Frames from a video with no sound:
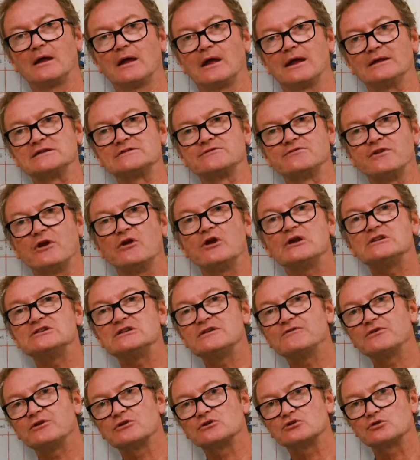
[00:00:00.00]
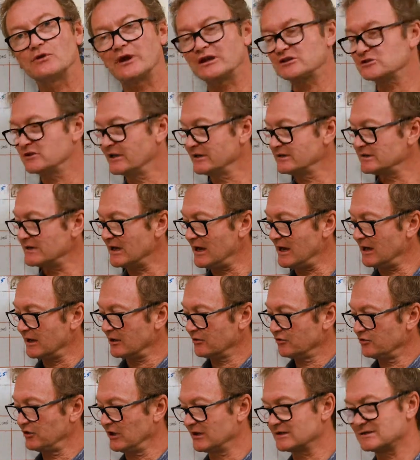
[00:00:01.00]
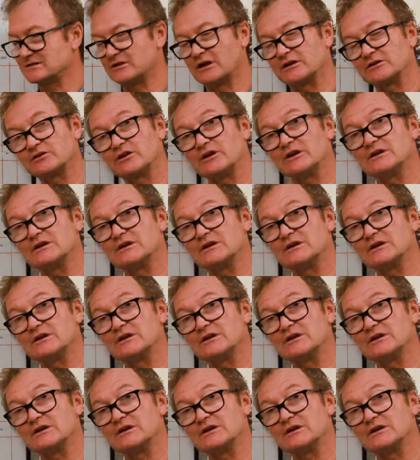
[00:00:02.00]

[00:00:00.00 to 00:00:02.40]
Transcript: It's very difficult to actually target things like